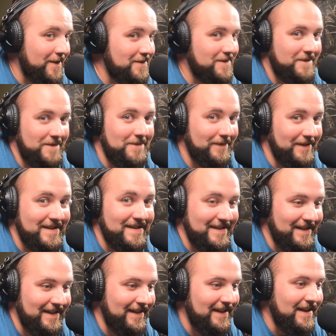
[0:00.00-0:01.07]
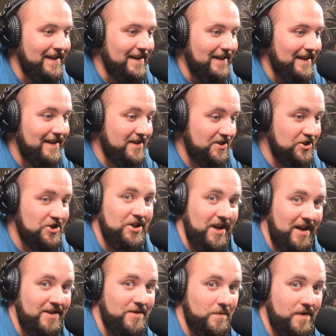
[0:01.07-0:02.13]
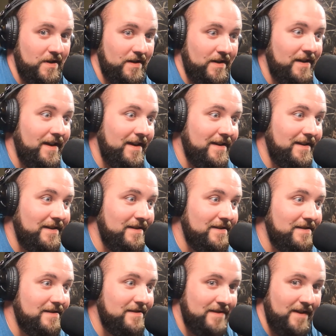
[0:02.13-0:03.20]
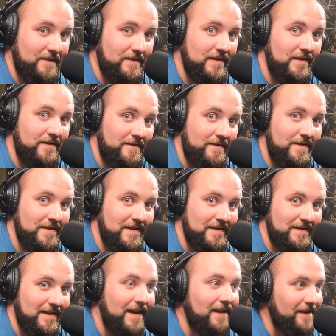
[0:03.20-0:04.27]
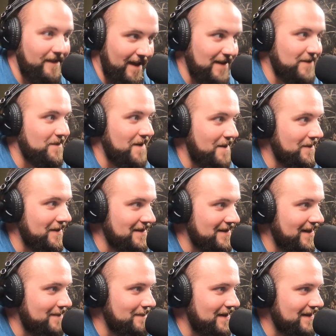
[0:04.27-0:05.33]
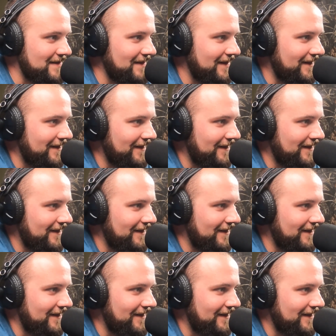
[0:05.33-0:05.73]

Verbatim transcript: those of you listening, it is January and it is 70 degrees outside. That's why we're excited about snow.